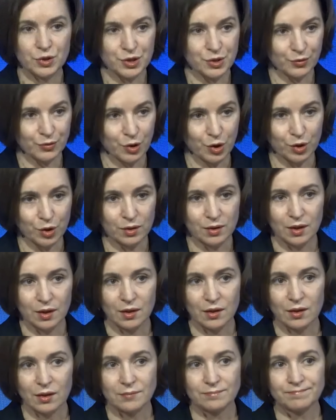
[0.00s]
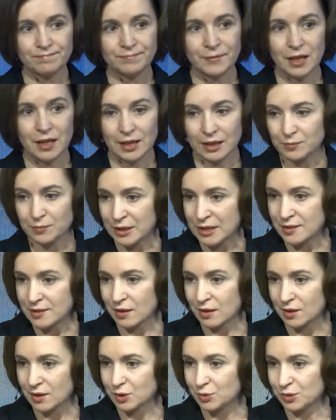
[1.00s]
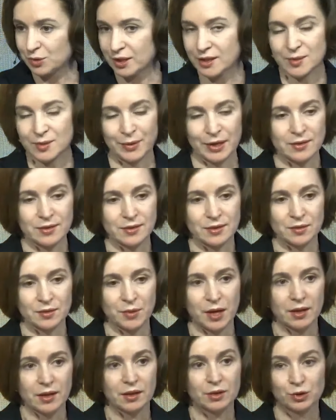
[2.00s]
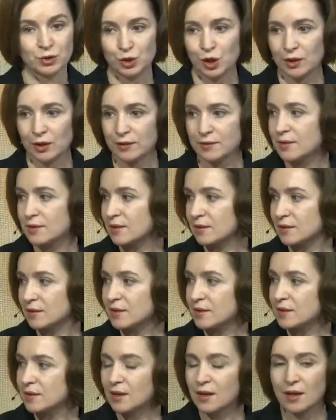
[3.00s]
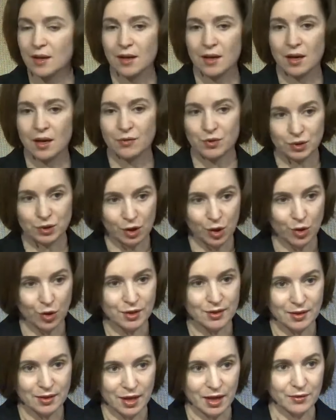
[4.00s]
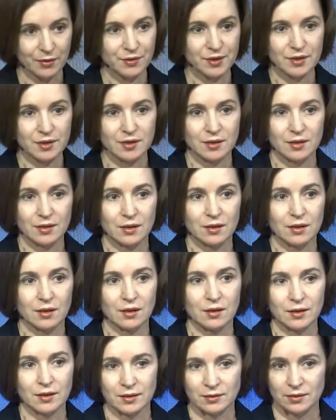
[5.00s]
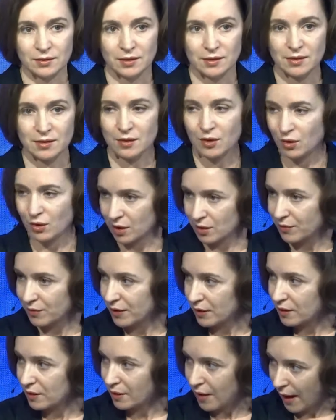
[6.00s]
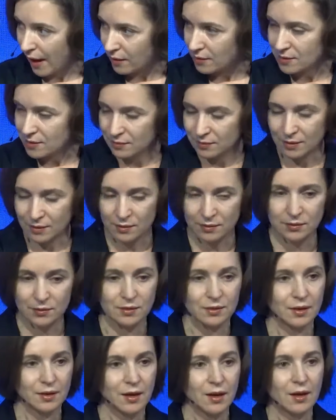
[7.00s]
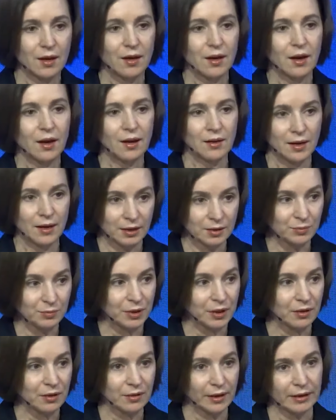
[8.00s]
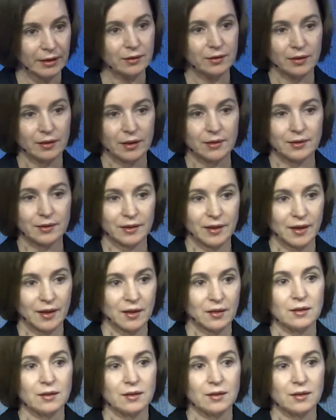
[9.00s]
all, let me start with expressing my condolences for the lost lives in this horrific accident. And let me reiterate again